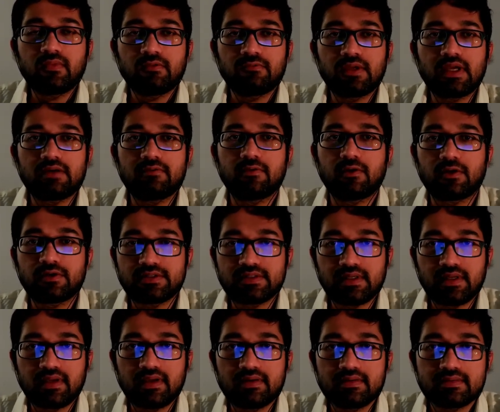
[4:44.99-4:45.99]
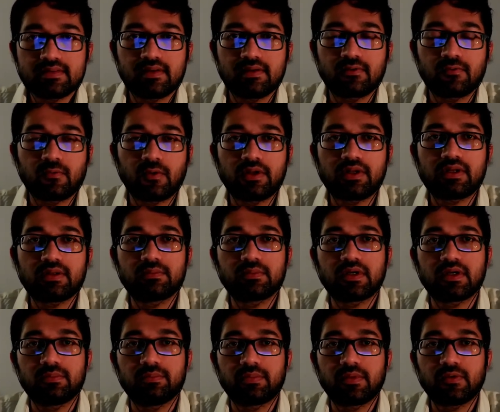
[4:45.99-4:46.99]
we have logic gates in quantum
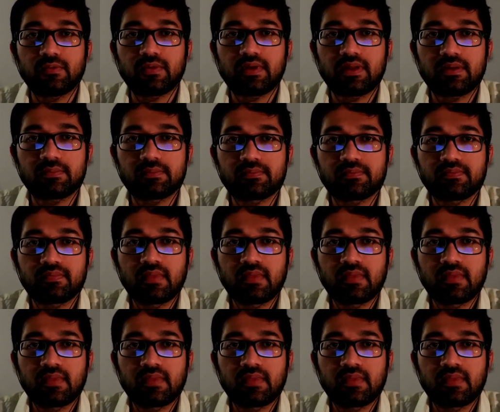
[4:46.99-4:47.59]
computing.